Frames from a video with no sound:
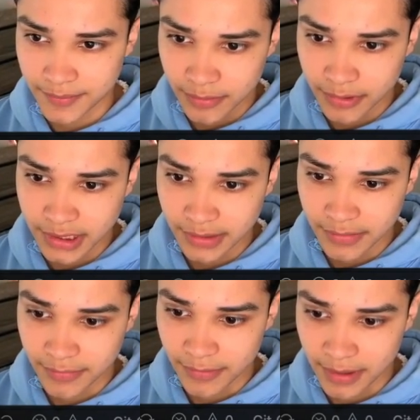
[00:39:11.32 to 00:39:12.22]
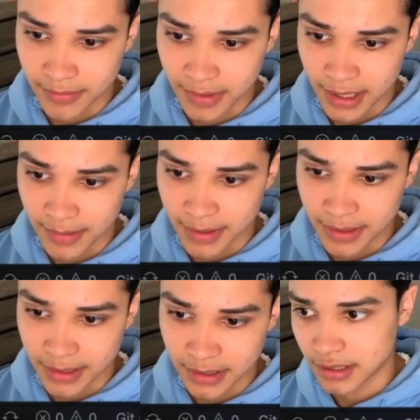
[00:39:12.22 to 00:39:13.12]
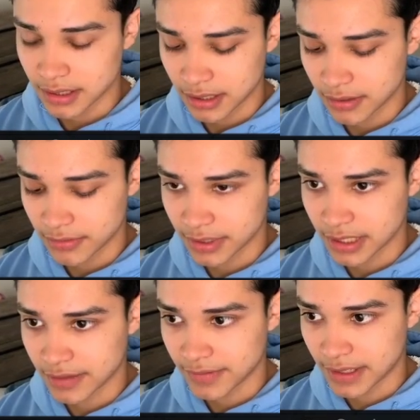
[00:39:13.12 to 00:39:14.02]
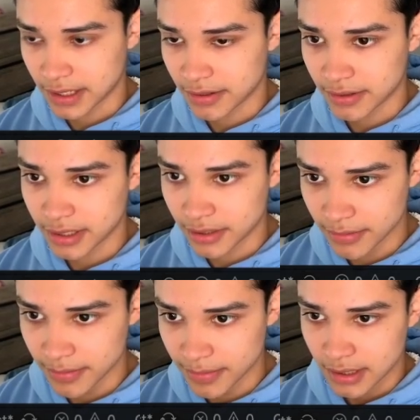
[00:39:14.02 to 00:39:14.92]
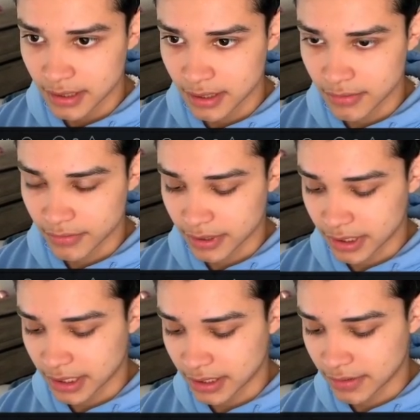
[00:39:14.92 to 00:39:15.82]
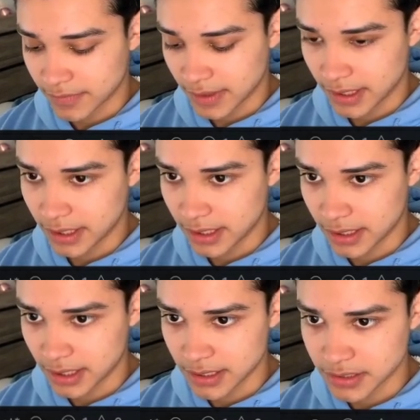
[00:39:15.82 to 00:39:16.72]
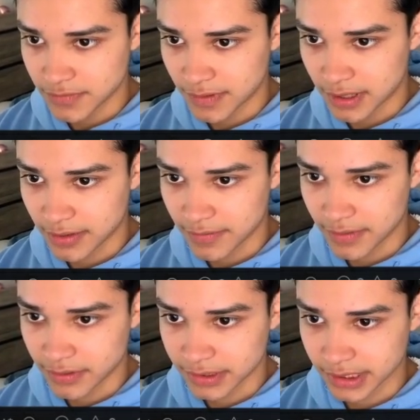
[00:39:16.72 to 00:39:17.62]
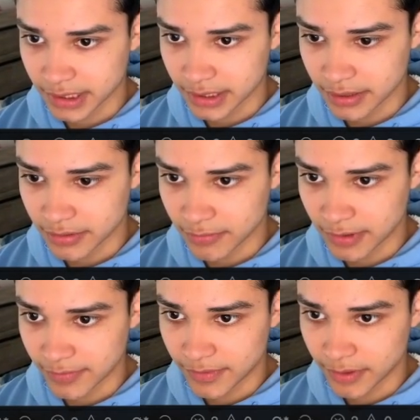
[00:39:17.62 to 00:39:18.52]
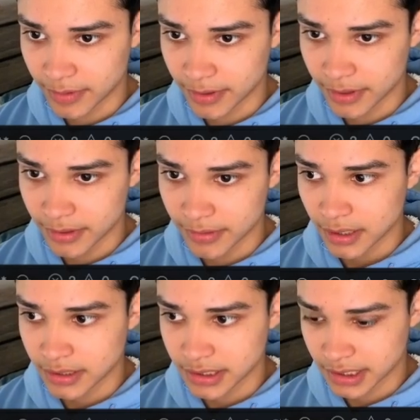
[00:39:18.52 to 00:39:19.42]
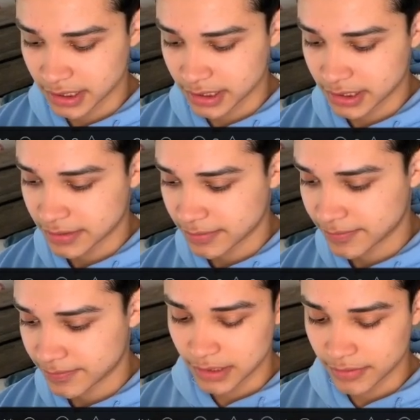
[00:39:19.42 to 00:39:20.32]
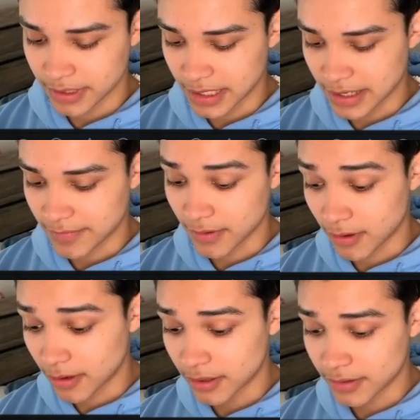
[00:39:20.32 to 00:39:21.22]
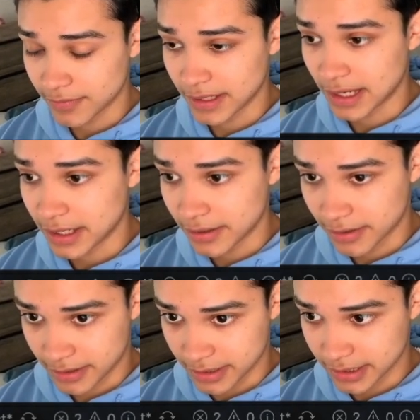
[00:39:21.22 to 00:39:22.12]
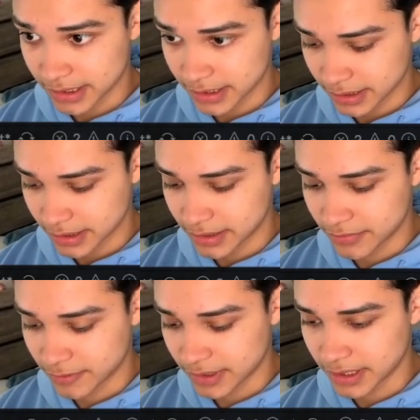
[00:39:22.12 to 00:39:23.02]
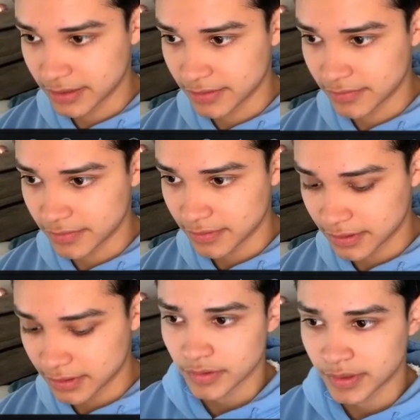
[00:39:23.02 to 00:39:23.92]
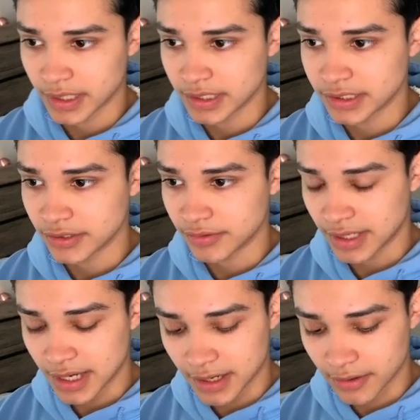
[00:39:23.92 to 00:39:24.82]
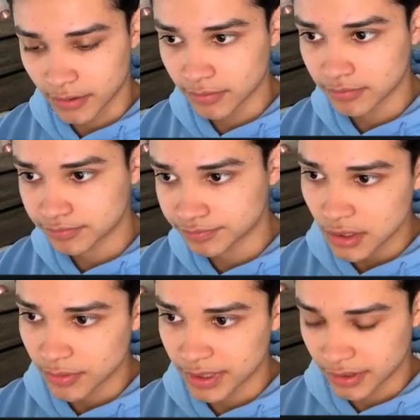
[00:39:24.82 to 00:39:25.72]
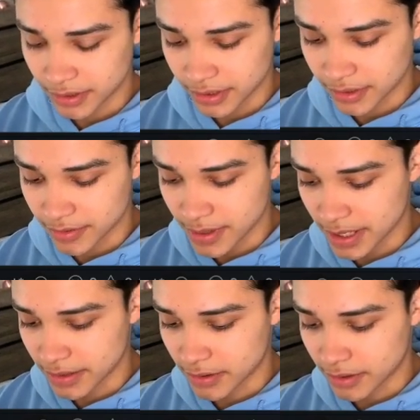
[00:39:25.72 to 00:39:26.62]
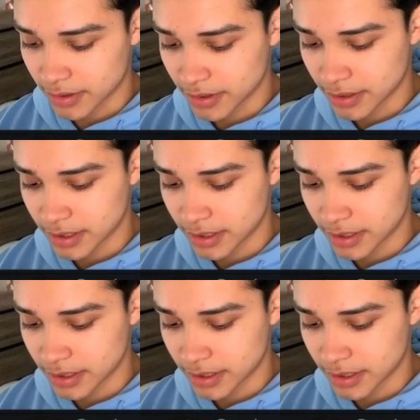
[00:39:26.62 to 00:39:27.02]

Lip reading: 0.7 rem gap, I think, and we're going to have the icon here. Then we're going to have a H5, it looks like, Webflow partner, H6. Then we're going to have all of the icons in one div. Okay, so now we are going to create our